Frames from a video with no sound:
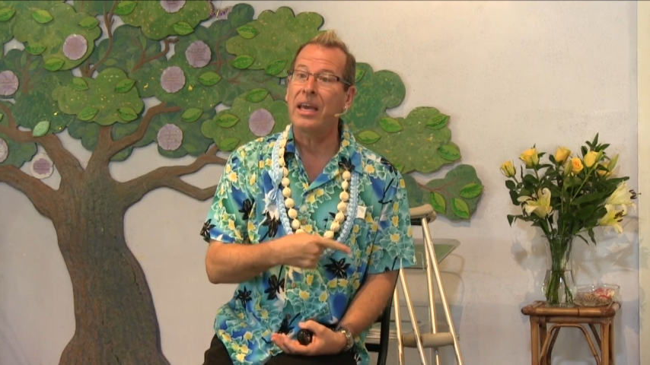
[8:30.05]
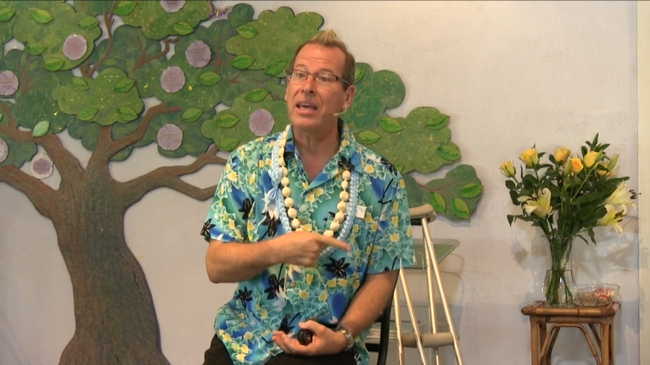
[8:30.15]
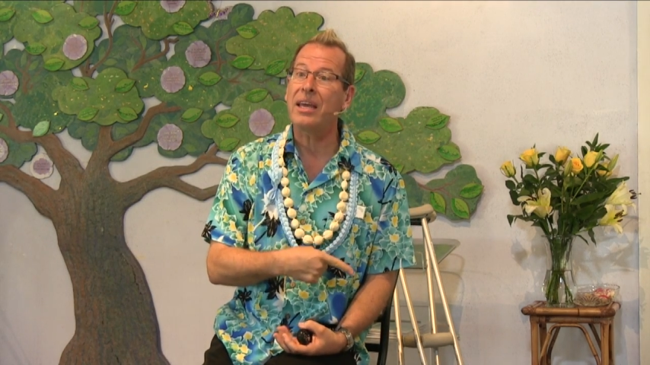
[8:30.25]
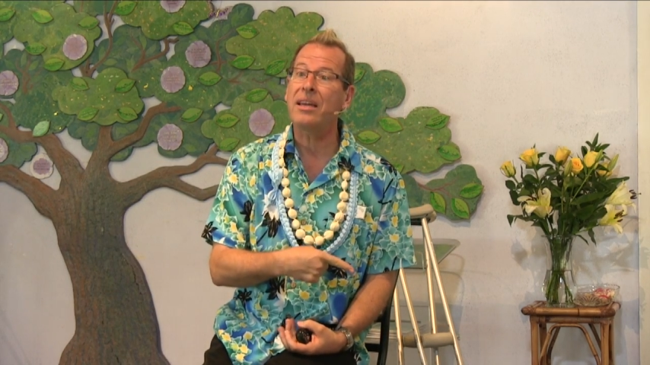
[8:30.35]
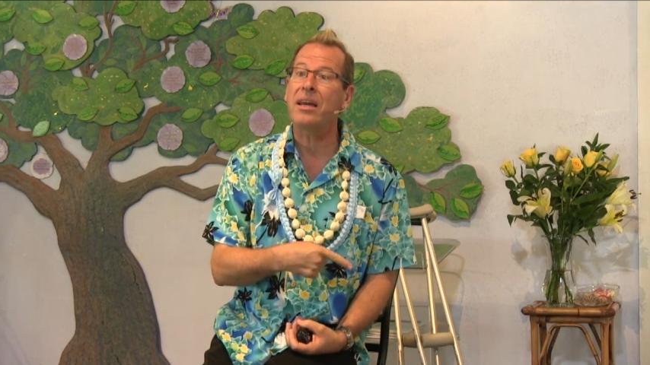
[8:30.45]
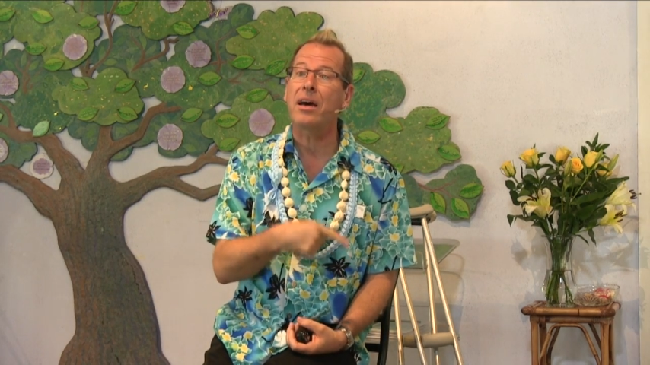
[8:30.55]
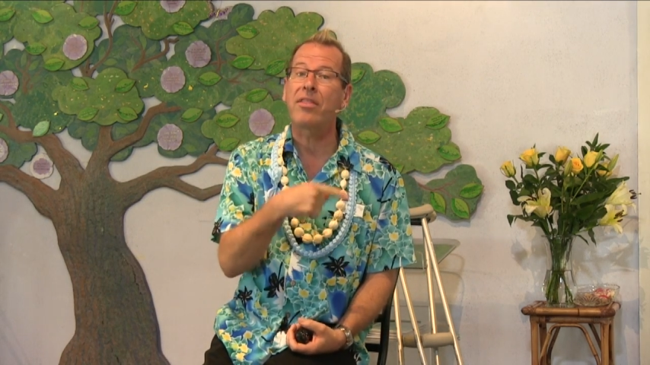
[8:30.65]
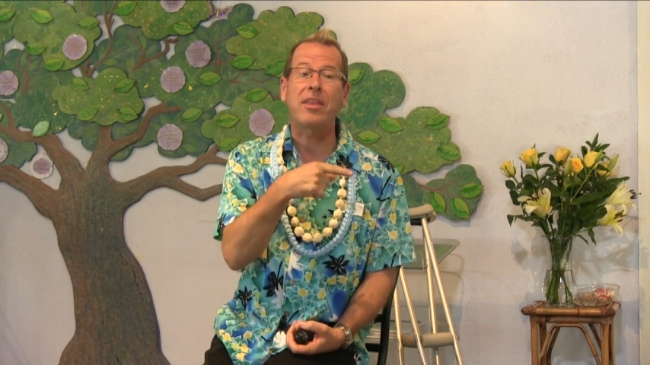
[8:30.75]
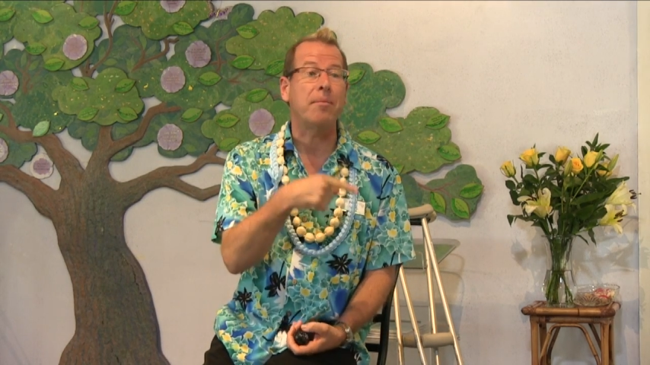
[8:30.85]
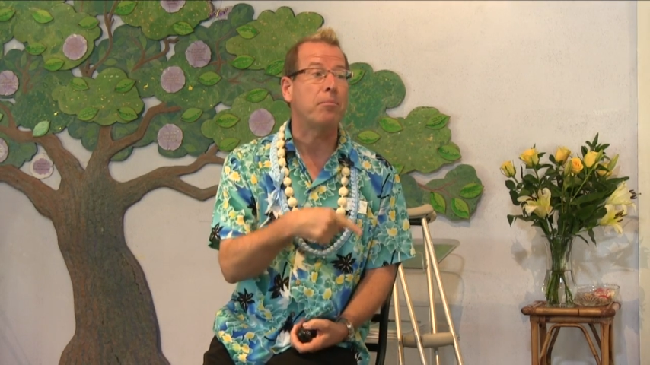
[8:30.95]
in
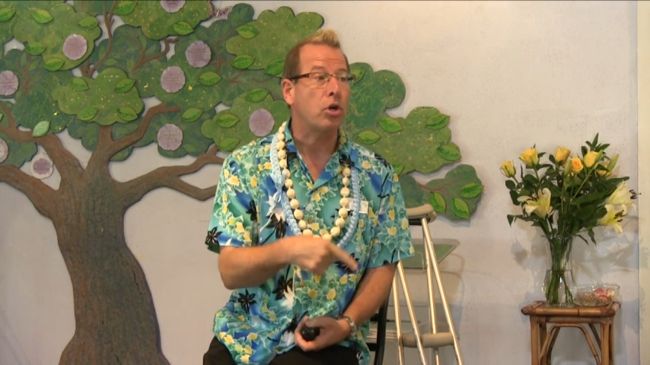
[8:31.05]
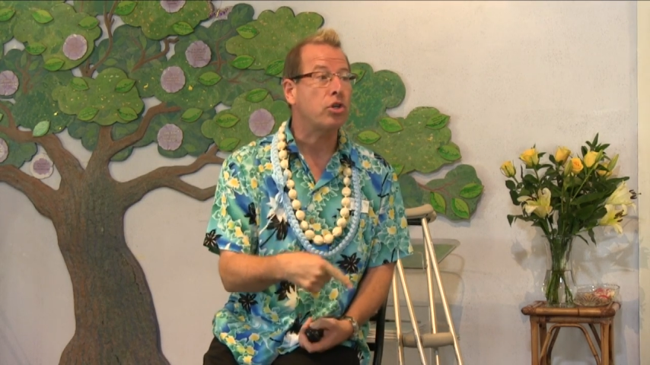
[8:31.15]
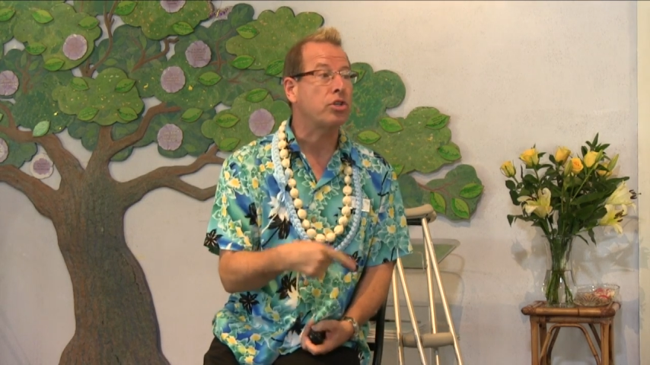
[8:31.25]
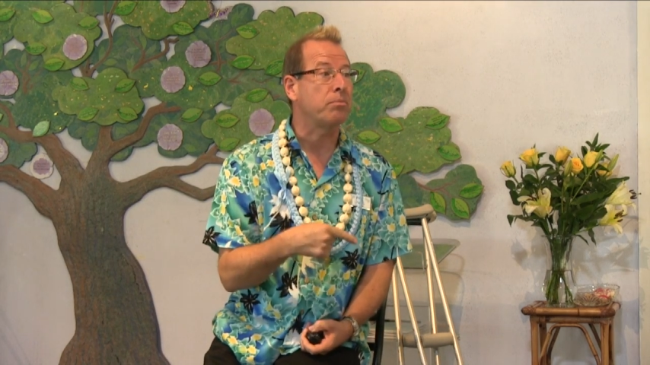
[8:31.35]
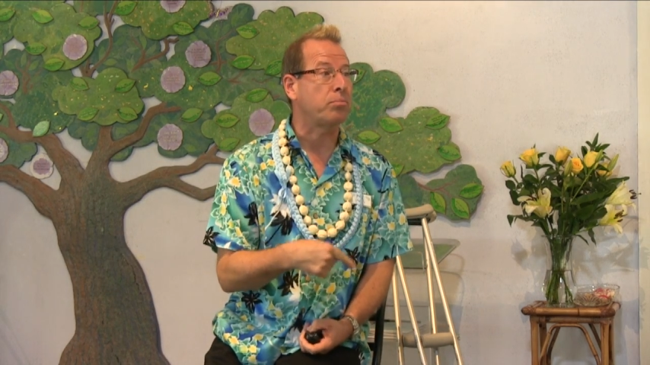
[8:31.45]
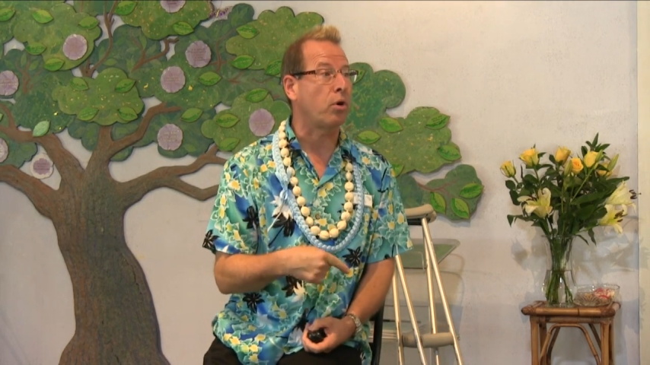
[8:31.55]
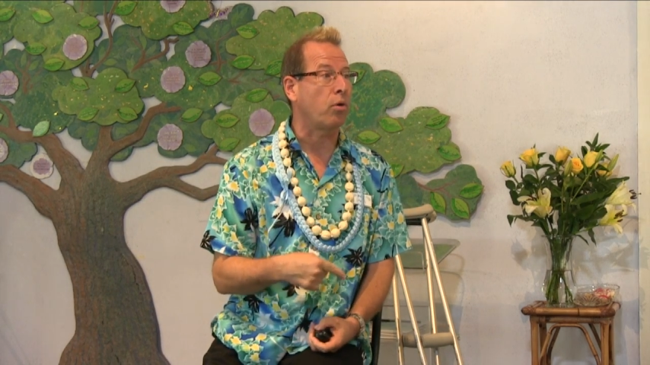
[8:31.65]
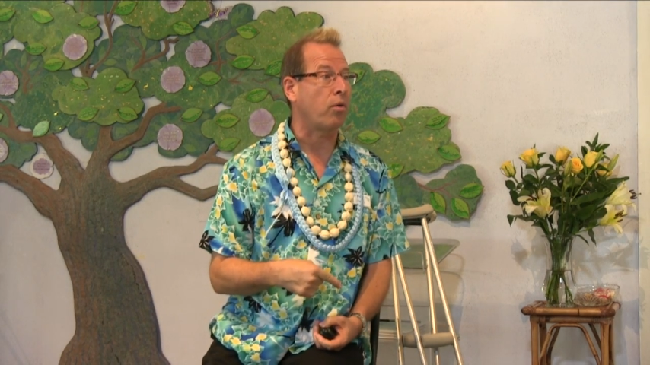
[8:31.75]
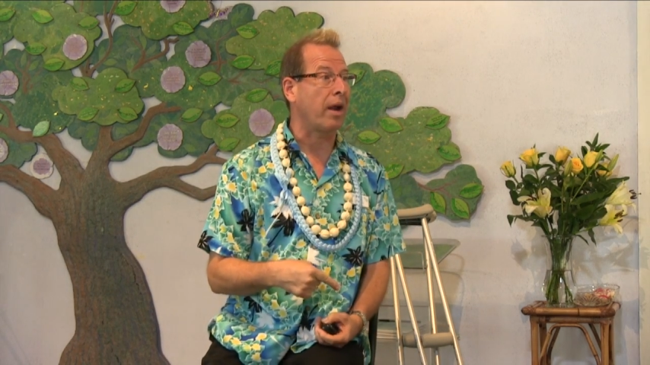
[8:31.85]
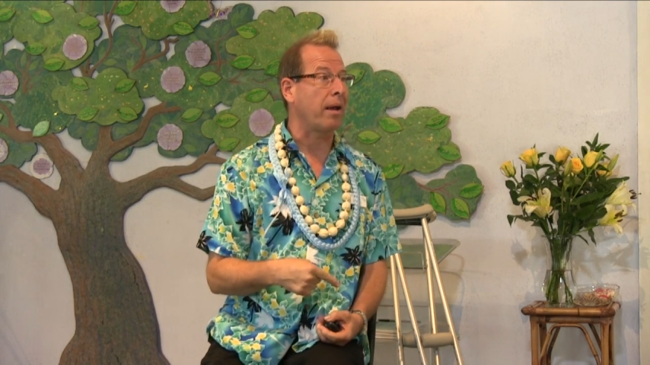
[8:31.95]
the immersion
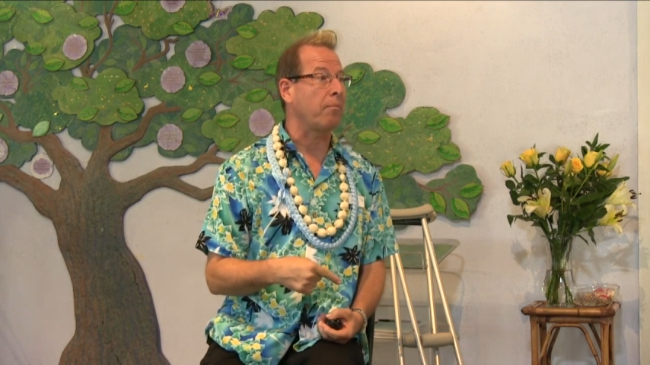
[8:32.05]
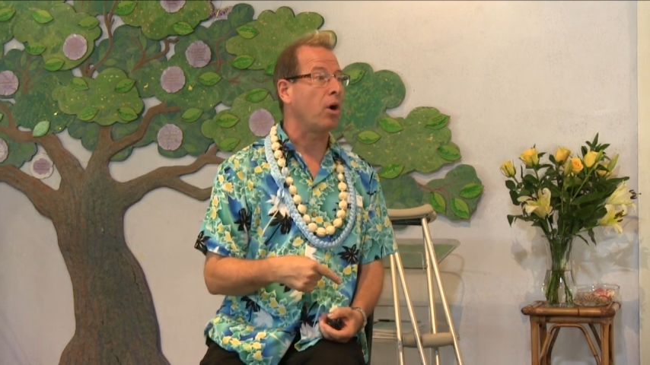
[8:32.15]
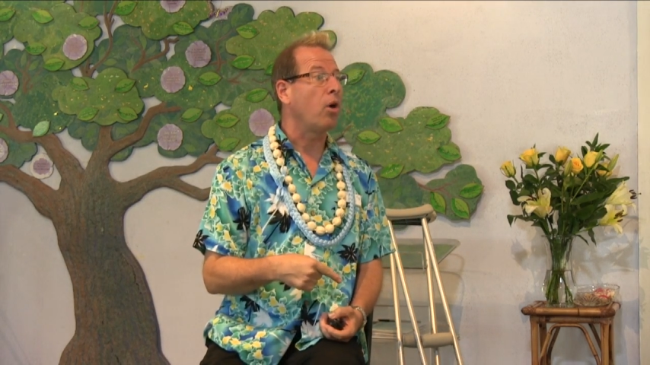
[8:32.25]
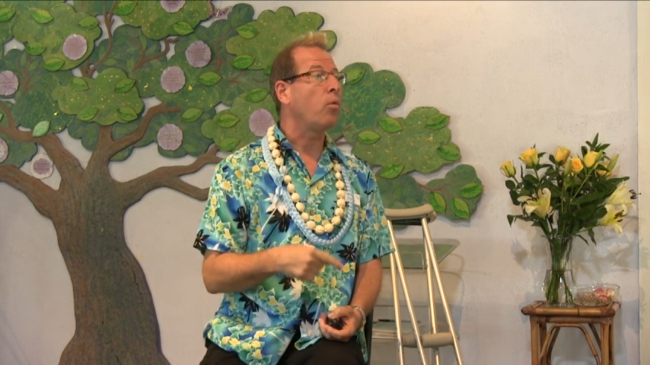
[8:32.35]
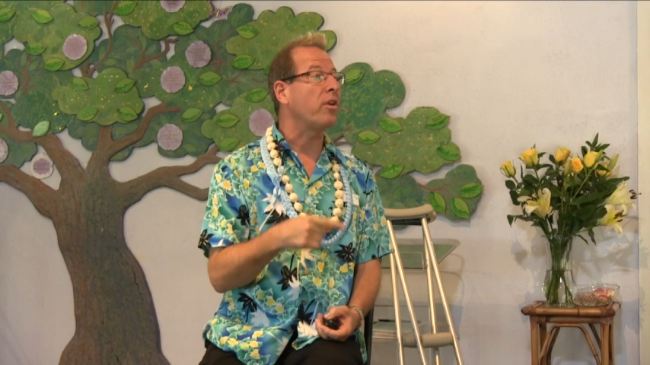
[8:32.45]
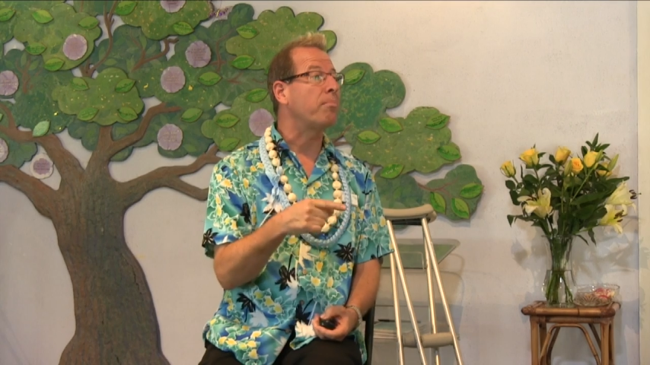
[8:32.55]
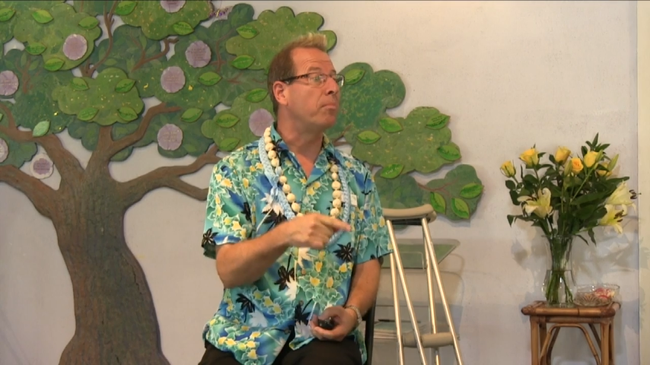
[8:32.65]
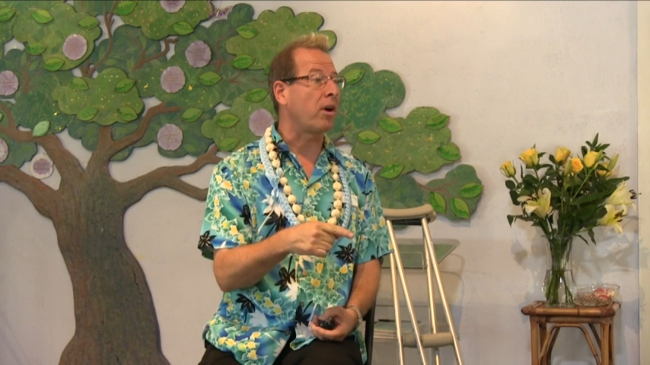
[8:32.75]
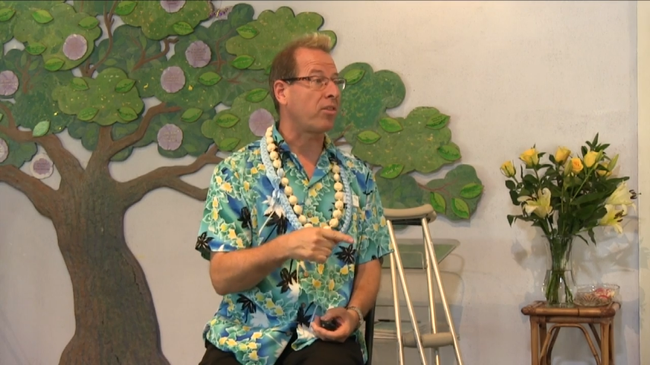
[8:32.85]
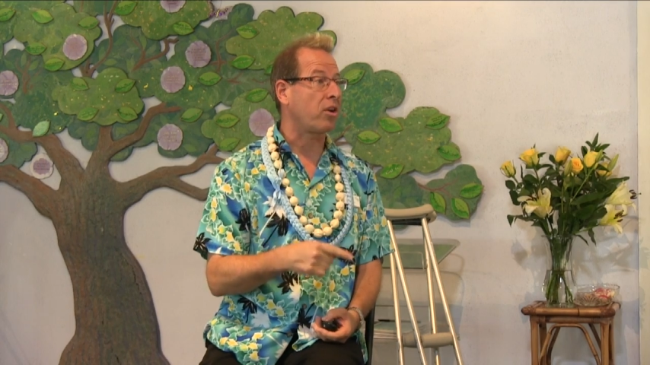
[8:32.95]
program with
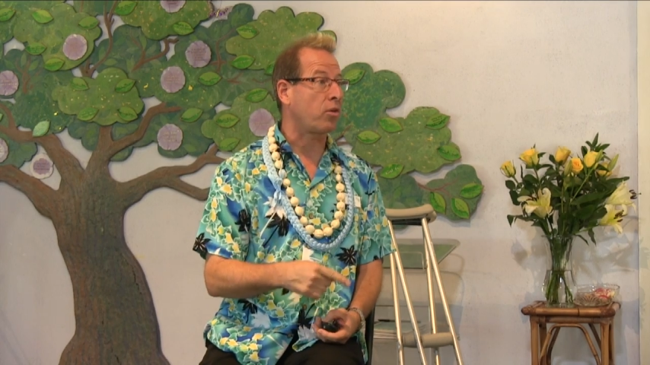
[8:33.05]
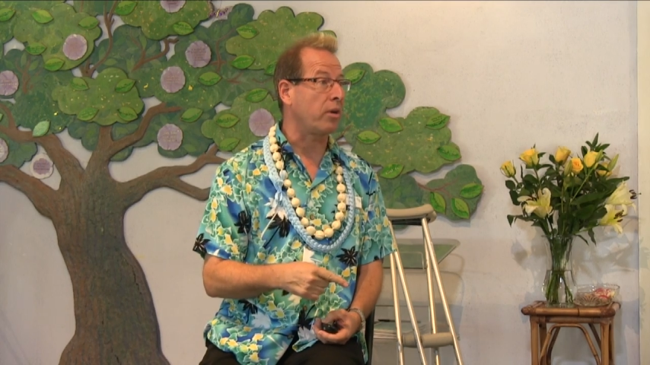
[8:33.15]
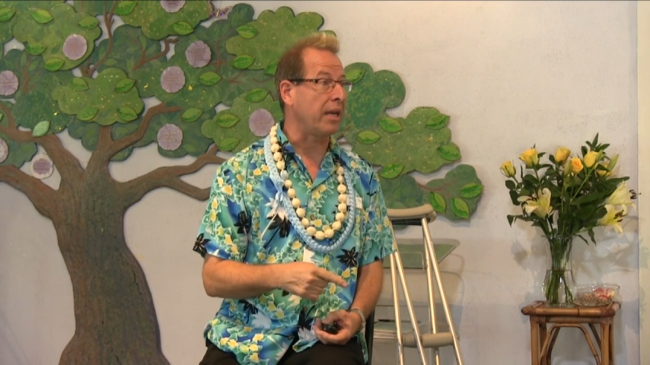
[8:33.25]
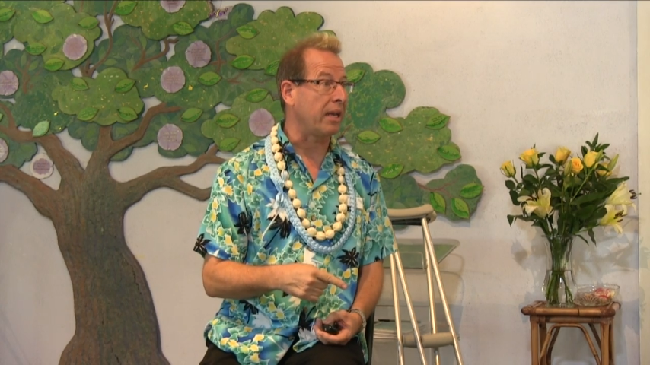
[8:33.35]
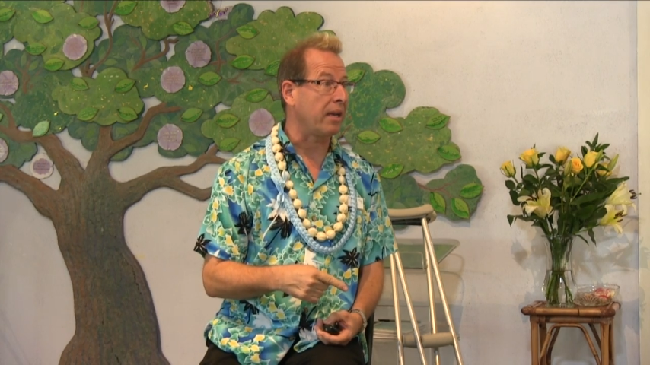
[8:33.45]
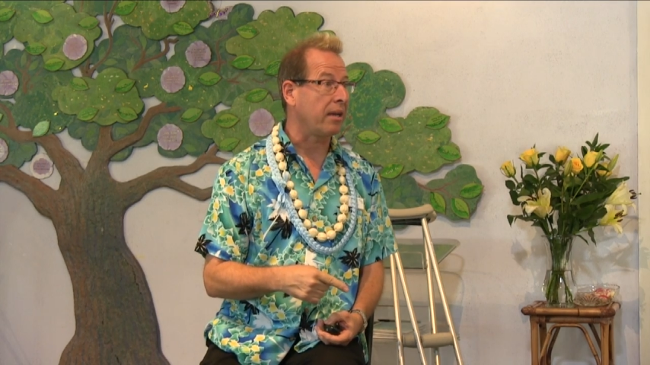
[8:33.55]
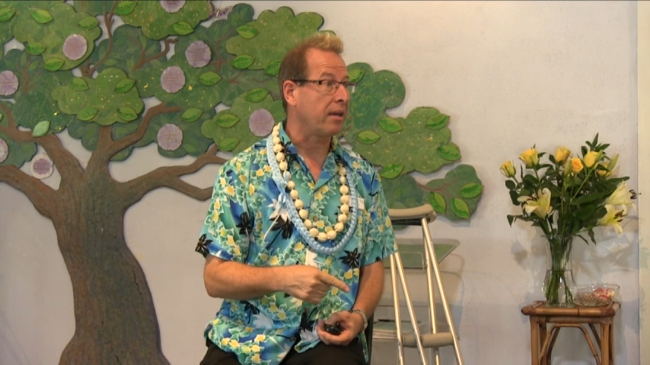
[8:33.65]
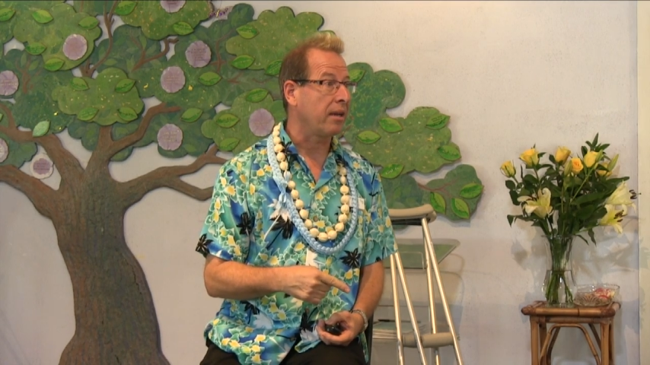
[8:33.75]
Martha Creek.